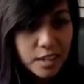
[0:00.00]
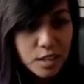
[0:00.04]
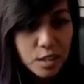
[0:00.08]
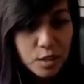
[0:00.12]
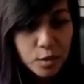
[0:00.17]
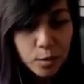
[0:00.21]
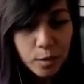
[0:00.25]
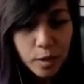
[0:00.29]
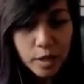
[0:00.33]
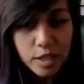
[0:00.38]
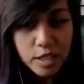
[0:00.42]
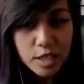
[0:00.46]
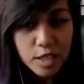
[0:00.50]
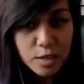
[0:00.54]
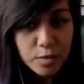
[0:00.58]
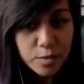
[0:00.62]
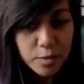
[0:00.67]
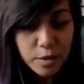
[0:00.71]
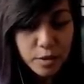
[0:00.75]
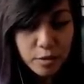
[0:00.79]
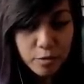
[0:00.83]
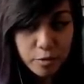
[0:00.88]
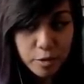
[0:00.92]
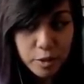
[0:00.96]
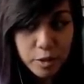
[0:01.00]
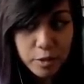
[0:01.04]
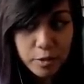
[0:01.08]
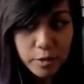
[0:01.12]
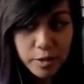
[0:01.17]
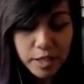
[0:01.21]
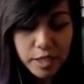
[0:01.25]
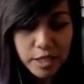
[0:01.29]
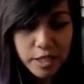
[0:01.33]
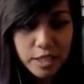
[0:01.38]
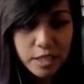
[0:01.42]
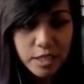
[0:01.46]
has a Widespread
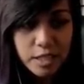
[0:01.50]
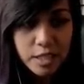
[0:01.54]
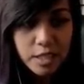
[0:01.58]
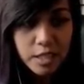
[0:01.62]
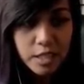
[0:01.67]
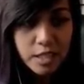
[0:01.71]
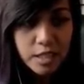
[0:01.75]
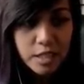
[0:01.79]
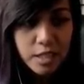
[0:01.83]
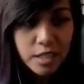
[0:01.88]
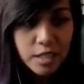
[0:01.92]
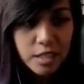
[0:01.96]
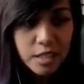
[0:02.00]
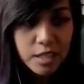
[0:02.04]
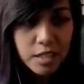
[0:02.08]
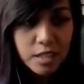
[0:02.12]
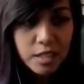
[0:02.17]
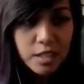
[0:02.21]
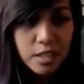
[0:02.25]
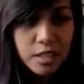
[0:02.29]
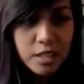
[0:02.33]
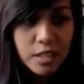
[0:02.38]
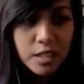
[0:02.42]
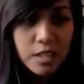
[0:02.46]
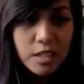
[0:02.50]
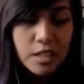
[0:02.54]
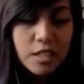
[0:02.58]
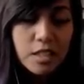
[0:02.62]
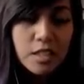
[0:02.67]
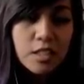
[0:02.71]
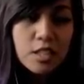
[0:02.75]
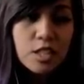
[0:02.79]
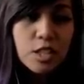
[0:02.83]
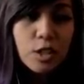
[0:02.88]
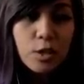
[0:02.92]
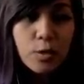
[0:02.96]
Ruin.
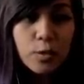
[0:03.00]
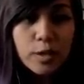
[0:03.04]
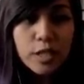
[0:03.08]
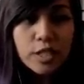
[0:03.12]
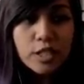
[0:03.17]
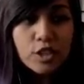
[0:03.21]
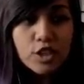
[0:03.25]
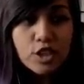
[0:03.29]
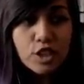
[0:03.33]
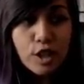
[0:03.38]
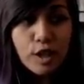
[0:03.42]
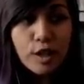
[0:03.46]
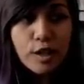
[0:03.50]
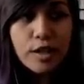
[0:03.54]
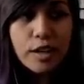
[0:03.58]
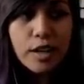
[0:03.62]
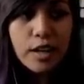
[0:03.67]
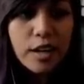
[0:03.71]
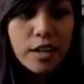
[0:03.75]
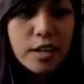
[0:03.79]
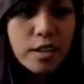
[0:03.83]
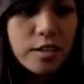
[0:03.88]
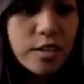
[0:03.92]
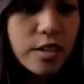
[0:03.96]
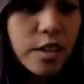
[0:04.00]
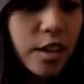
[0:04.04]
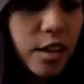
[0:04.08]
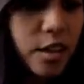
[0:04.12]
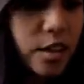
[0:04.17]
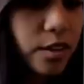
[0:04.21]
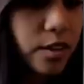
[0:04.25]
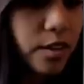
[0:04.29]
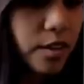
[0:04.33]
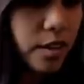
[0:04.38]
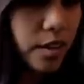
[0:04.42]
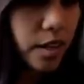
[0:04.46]
To which, I don't
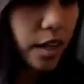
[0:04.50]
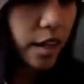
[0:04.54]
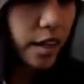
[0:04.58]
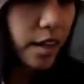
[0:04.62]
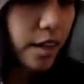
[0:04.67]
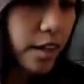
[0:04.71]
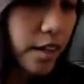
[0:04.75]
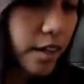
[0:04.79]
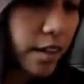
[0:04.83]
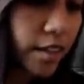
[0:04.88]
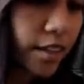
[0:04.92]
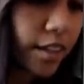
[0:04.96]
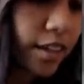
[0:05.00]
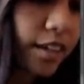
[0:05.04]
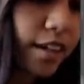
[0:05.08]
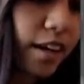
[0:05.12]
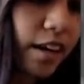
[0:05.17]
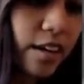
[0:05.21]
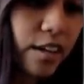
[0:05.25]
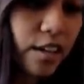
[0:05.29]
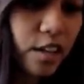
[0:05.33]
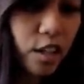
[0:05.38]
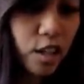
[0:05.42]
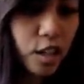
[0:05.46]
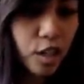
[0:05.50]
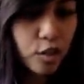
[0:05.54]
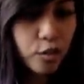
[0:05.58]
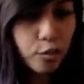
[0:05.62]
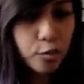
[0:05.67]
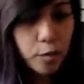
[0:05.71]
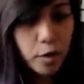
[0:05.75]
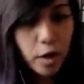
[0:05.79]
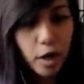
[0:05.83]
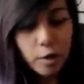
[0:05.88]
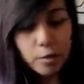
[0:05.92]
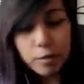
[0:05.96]
know, like, I could
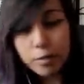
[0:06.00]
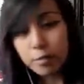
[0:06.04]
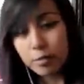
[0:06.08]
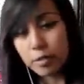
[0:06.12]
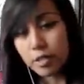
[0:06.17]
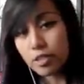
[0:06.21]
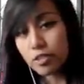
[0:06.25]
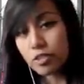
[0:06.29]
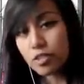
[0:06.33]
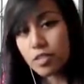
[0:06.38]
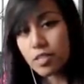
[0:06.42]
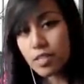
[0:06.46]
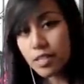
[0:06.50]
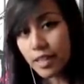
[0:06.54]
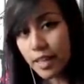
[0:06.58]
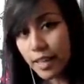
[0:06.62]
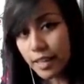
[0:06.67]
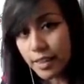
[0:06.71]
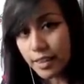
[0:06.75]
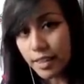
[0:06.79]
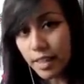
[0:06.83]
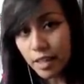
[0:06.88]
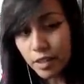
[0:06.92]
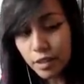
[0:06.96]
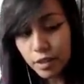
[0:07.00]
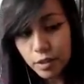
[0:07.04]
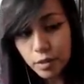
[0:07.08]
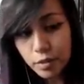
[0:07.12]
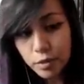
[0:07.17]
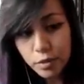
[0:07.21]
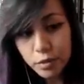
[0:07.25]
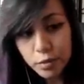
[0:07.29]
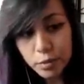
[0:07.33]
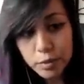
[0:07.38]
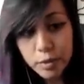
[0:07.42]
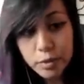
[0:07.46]
have probably just let that
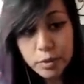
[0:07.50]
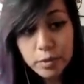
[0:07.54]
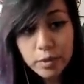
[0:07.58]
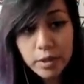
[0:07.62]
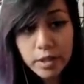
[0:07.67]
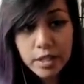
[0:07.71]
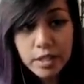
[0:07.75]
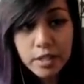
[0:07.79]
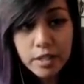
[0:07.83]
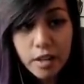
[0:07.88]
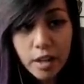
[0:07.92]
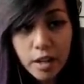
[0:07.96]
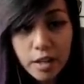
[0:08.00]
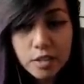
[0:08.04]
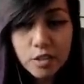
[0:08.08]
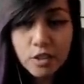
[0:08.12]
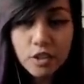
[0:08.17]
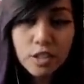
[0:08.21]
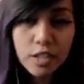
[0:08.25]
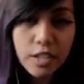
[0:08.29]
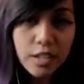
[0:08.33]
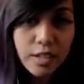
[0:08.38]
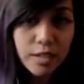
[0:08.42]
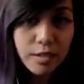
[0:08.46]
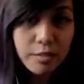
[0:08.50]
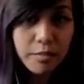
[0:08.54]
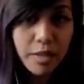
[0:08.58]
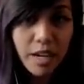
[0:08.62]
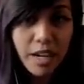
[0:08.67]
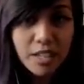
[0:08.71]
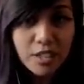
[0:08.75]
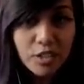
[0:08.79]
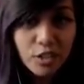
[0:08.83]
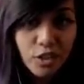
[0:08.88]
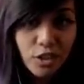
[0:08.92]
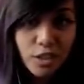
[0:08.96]
go through and not chained a
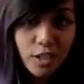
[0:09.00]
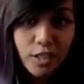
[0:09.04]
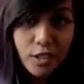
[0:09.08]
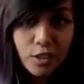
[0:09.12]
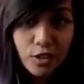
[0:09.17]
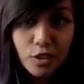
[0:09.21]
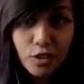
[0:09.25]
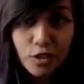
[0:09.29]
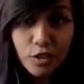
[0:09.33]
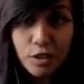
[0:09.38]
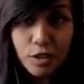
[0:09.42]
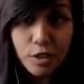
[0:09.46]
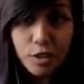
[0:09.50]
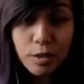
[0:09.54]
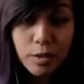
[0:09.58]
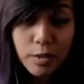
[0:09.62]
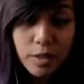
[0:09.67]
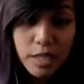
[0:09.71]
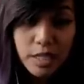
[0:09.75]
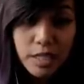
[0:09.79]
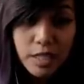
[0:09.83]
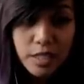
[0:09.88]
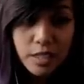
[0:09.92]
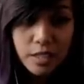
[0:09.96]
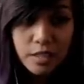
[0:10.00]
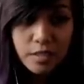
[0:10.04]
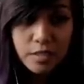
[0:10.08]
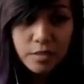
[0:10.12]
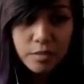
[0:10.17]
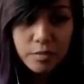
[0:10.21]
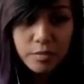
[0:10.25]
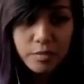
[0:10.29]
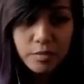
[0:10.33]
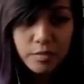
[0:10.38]
mass change to it.